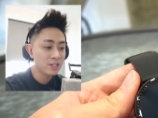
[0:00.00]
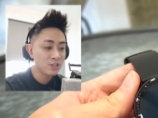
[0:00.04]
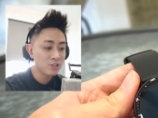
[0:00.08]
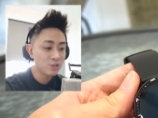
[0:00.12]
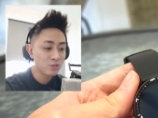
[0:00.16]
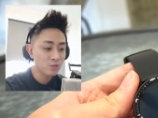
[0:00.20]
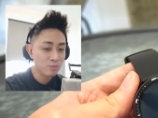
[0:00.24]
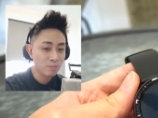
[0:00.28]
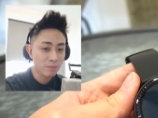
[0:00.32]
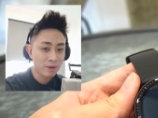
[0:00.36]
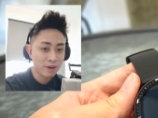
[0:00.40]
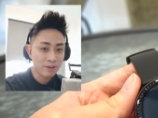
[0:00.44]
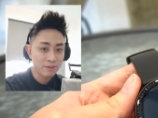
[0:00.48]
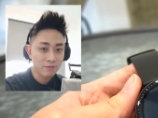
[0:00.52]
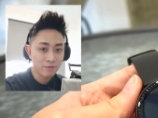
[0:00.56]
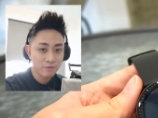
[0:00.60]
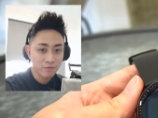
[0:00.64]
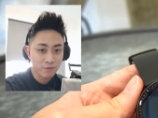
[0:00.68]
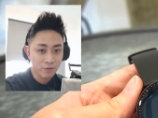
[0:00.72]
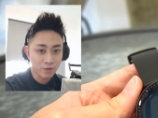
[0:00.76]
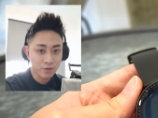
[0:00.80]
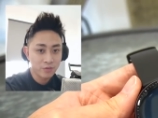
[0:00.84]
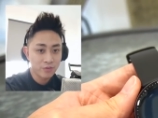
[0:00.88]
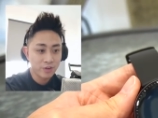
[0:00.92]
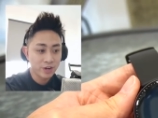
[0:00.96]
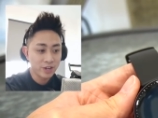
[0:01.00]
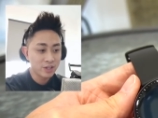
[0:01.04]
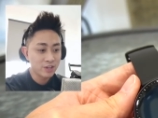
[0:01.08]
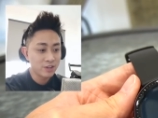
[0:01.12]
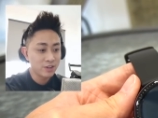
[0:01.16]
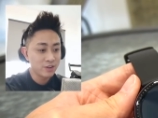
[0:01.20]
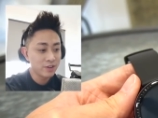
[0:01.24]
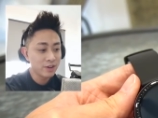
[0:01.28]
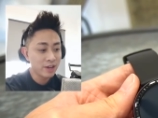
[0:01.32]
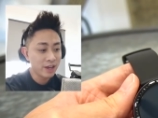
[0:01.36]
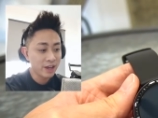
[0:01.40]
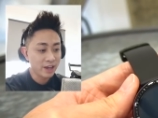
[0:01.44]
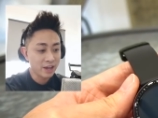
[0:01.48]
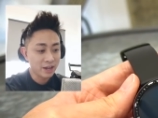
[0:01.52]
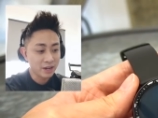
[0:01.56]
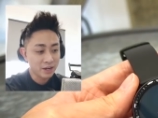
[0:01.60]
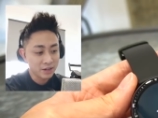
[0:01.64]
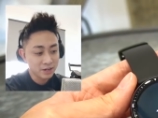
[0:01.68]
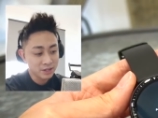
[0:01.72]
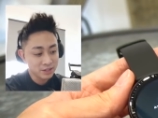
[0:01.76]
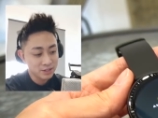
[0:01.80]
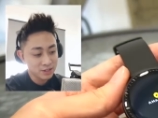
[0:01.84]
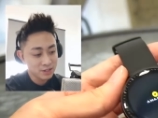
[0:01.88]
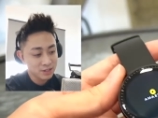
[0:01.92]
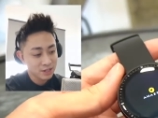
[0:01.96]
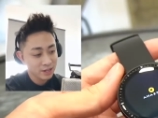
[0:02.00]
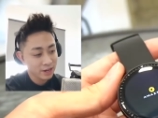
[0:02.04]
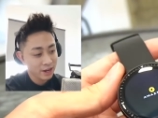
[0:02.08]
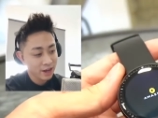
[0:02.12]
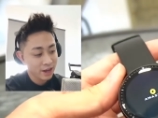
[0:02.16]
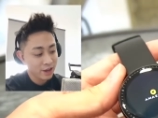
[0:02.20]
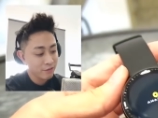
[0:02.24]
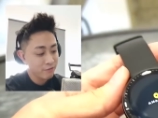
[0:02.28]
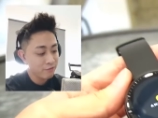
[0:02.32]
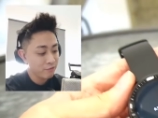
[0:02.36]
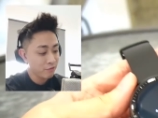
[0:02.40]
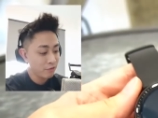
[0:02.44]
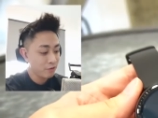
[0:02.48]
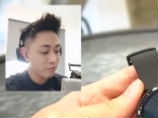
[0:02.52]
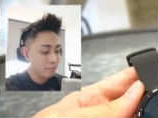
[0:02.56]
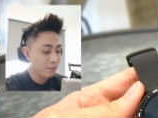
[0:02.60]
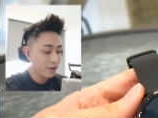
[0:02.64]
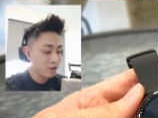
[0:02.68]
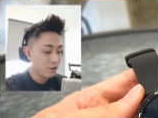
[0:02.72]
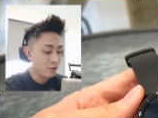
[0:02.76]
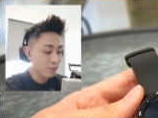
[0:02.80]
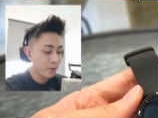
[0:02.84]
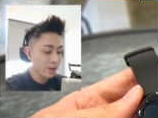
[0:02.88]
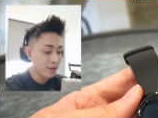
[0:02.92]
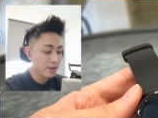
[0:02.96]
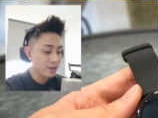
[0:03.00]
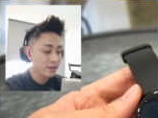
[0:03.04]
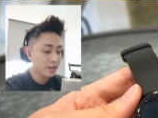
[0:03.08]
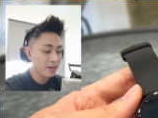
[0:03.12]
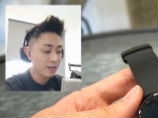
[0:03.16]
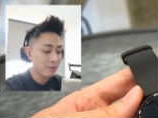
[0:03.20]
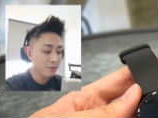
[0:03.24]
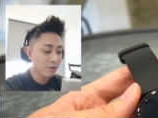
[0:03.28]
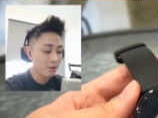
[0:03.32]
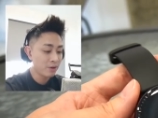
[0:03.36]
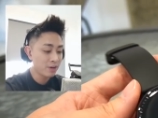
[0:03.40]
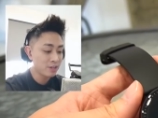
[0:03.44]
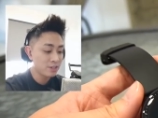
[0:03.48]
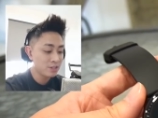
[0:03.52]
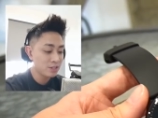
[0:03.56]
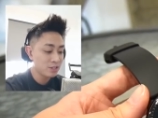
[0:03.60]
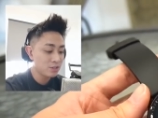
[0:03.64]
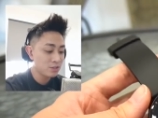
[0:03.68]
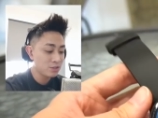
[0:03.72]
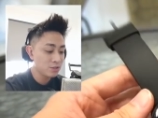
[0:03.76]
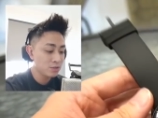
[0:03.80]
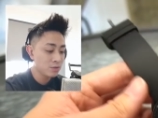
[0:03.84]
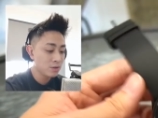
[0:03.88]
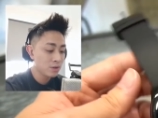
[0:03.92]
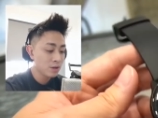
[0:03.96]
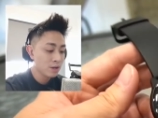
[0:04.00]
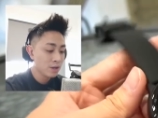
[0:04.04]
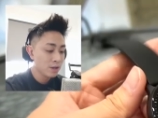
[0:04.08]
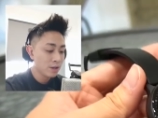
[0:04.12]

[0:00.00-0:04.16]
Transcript: to my phone right here and this is an iPhone by the way that I'm connecting to.